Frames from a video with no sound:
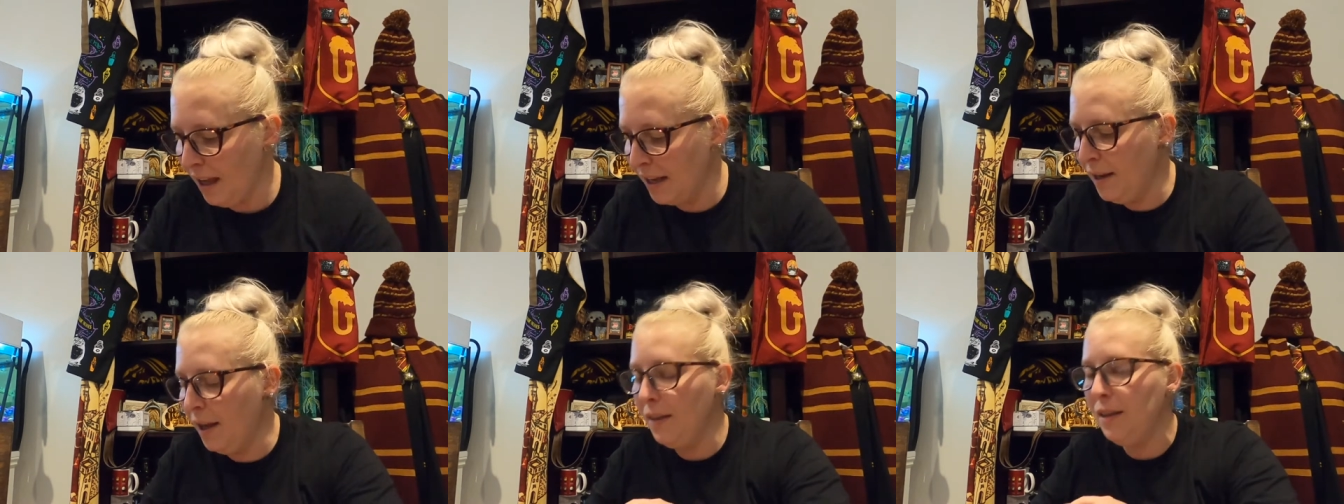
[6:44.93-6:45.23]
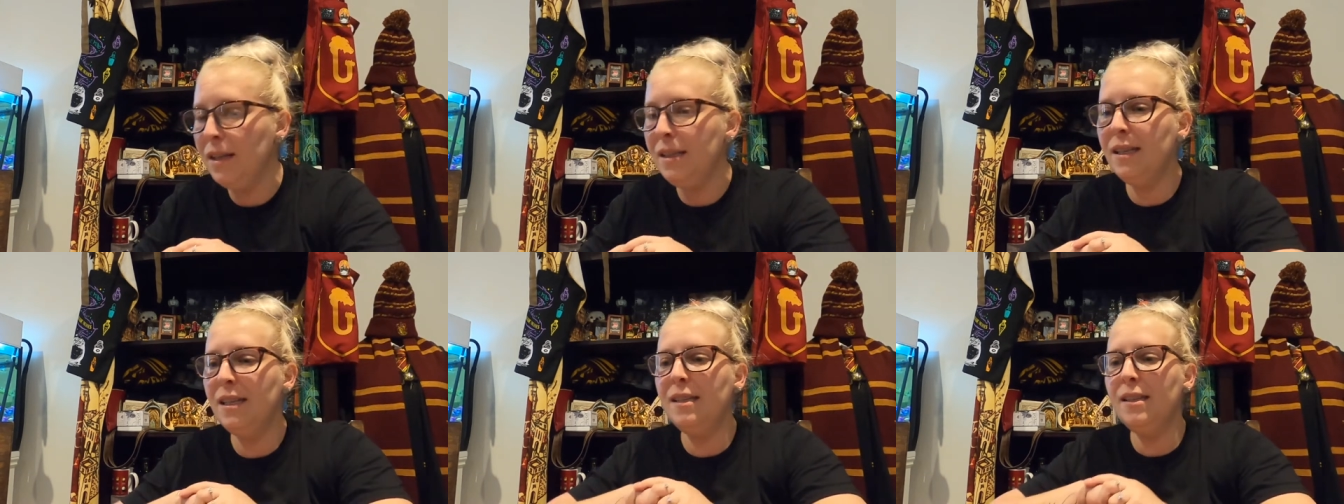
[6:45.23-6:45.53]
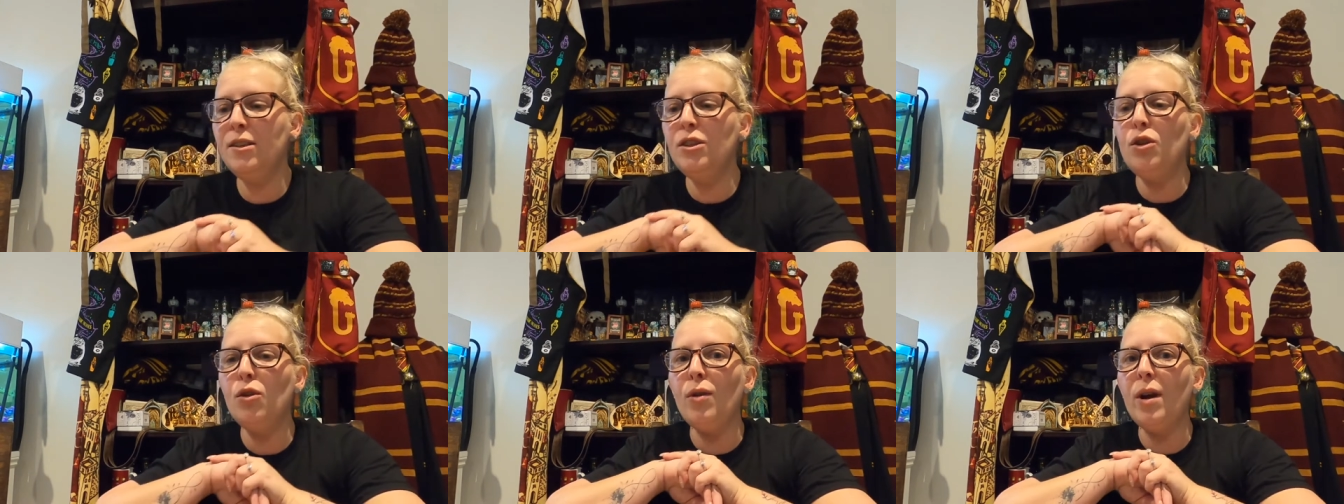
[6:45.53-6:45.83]
Now this
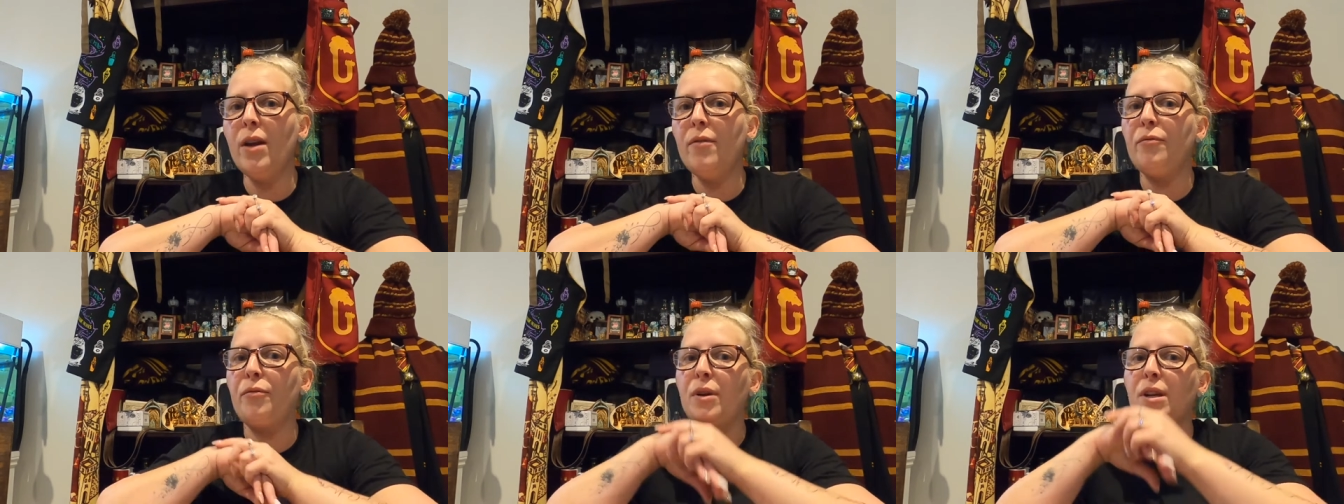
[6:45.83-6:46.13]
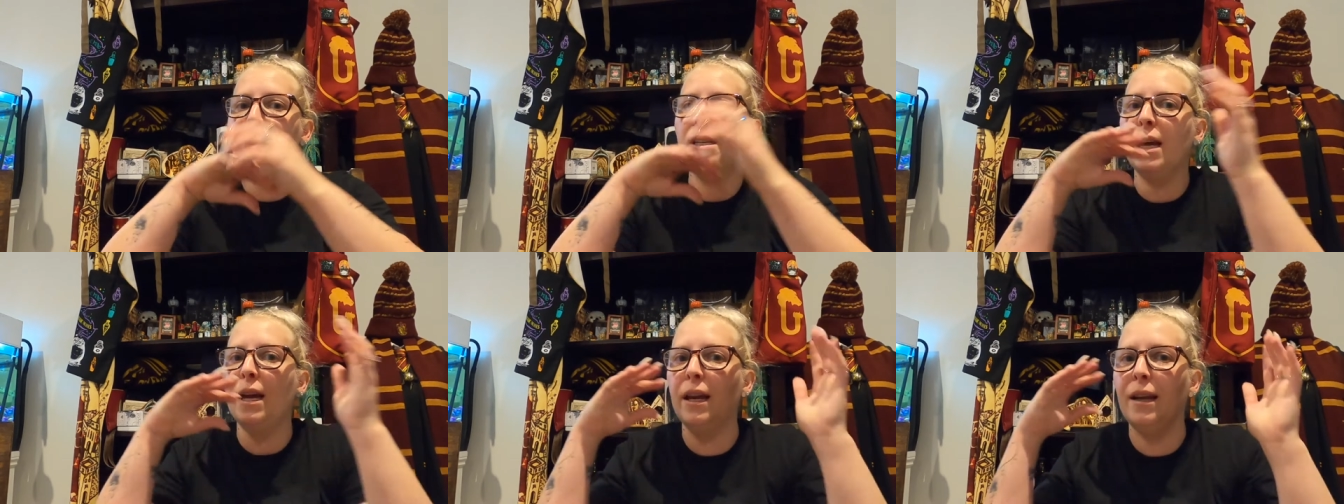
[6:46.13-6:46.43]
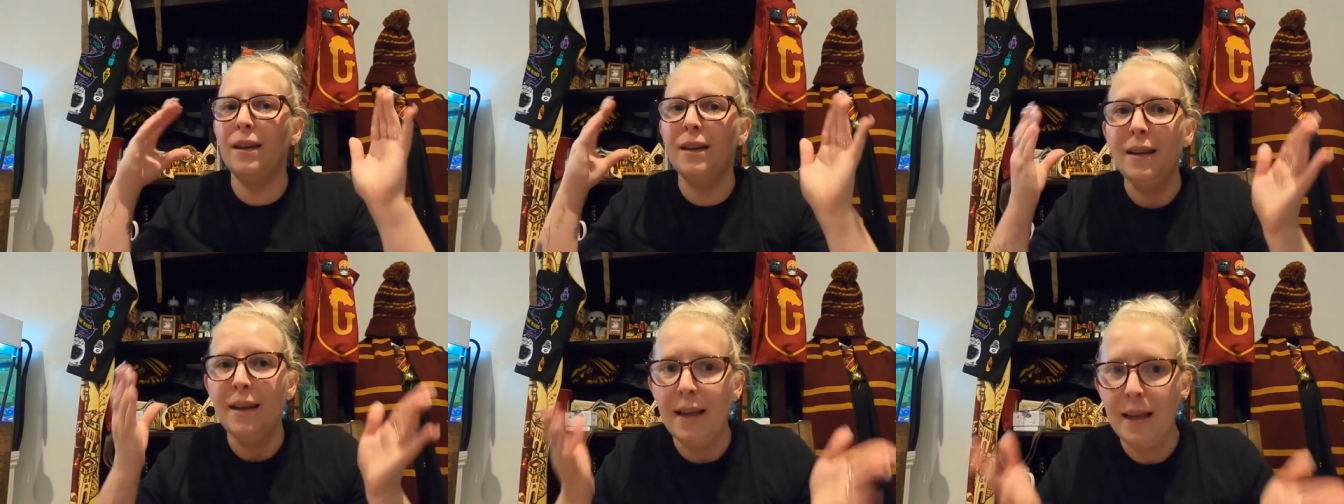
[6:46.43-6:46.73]
isn't your
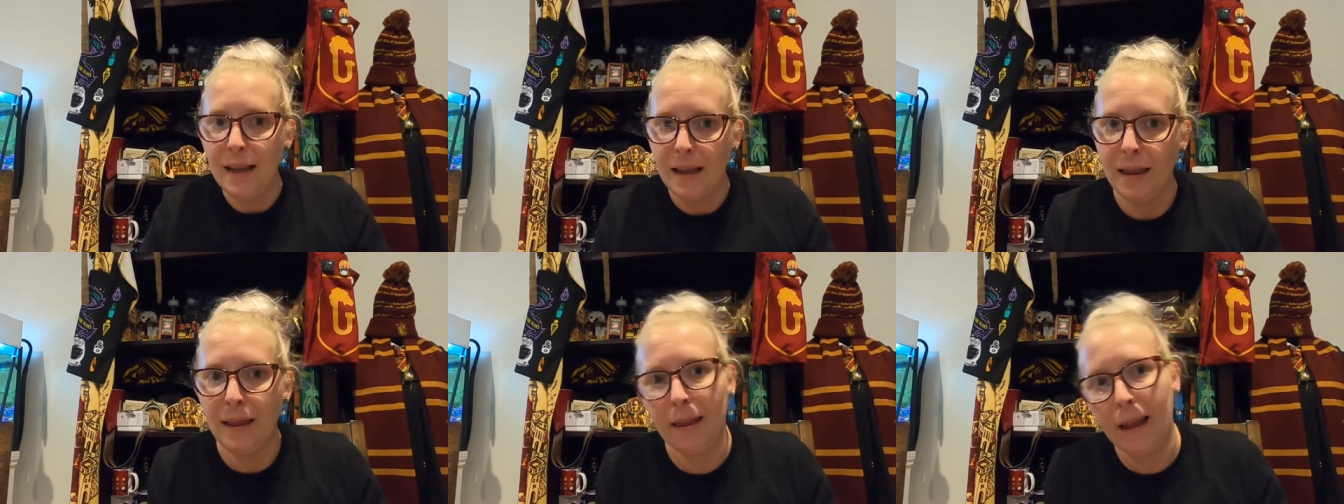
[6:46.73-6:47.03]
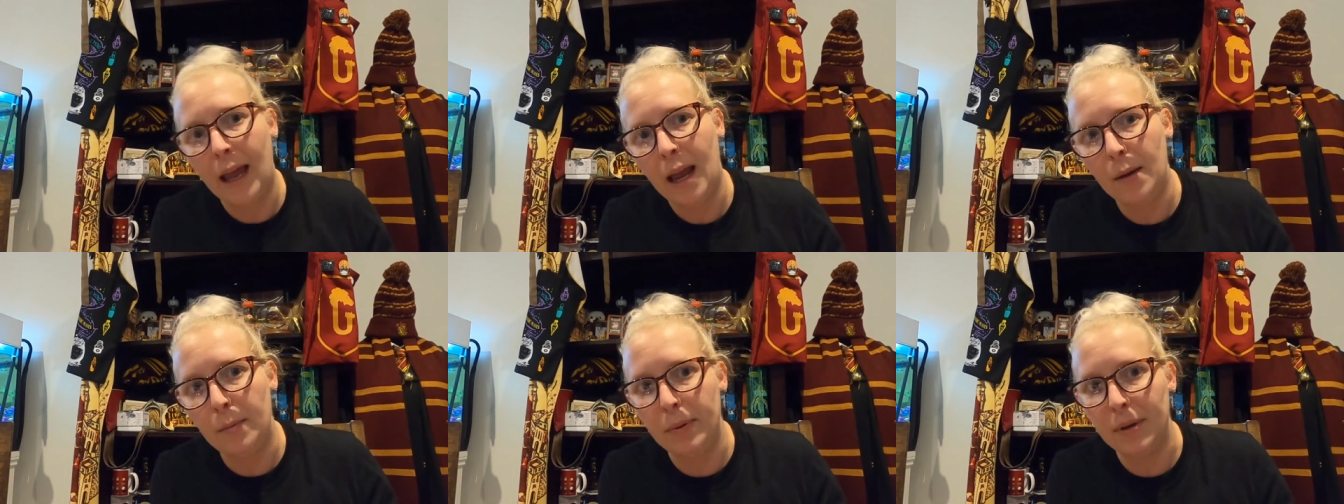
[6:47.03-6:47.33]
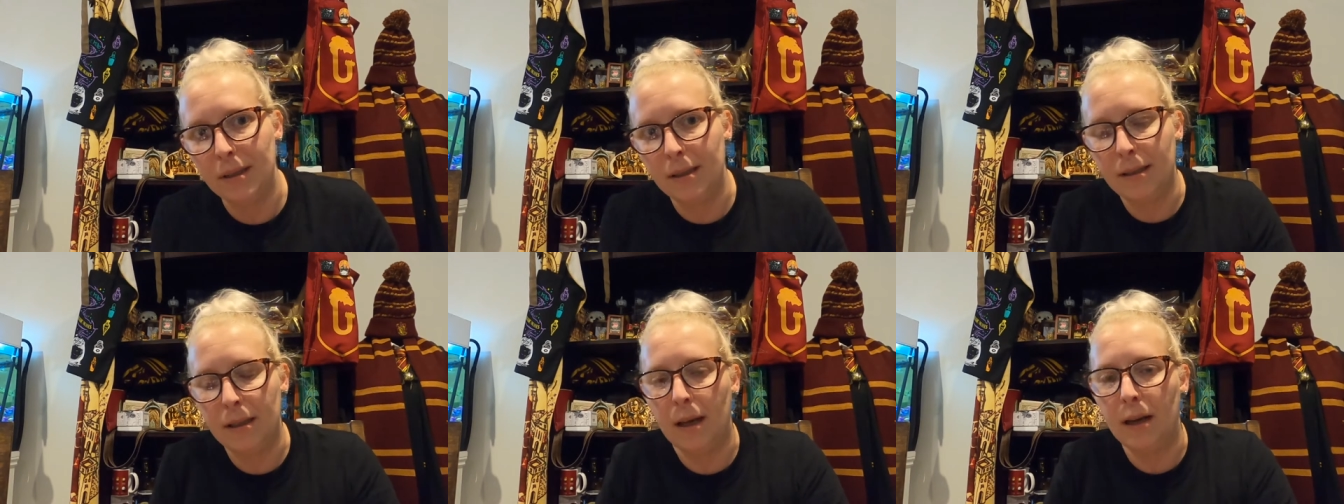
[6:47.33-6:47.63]
everyday lamp
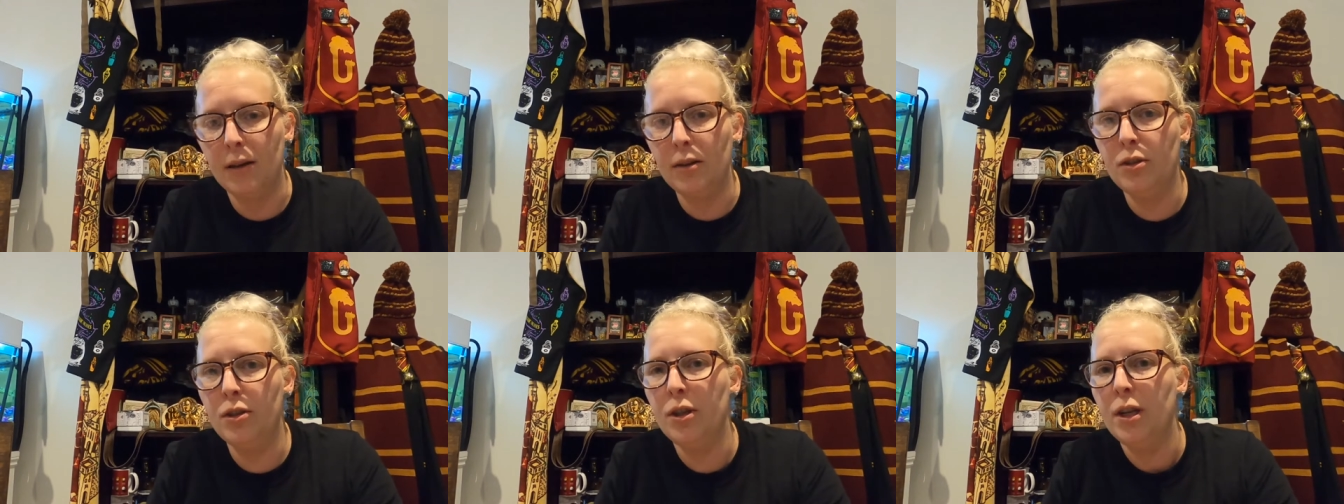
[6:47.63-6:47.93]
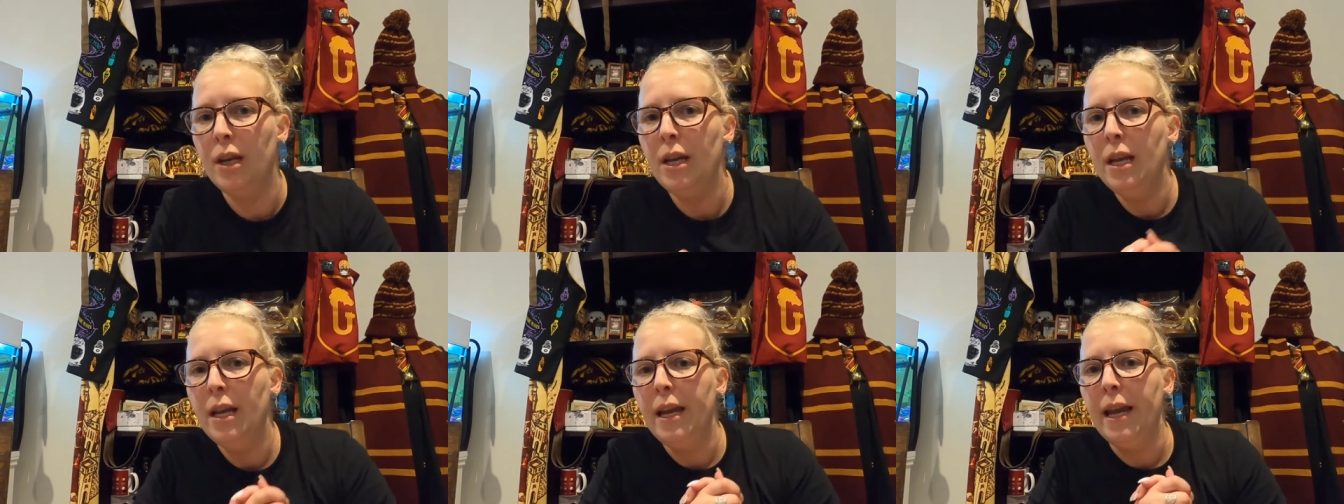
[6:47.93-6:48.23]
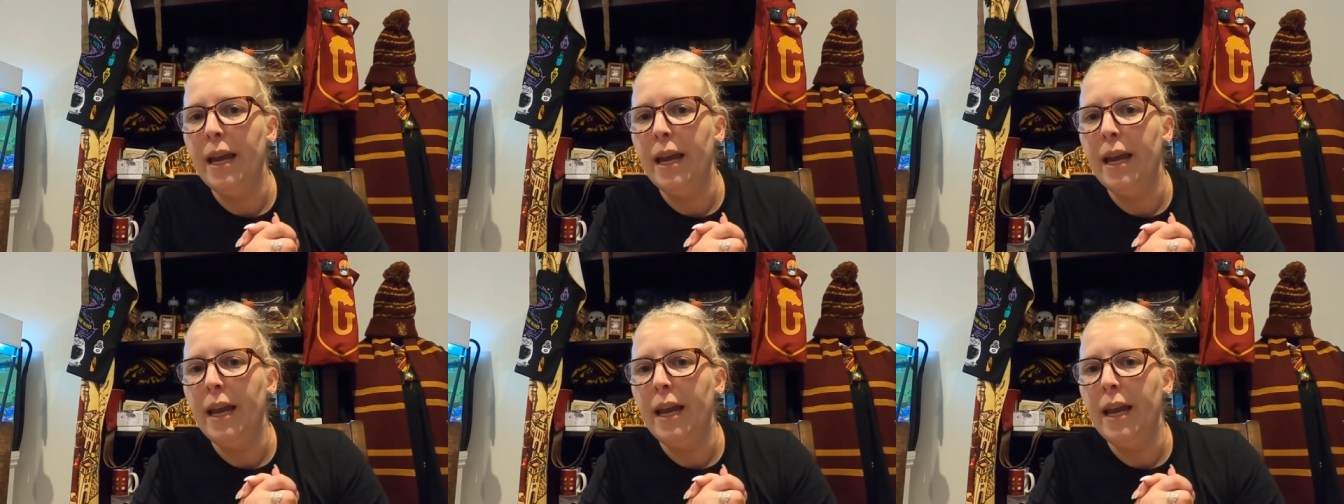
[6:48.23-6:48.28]
as such.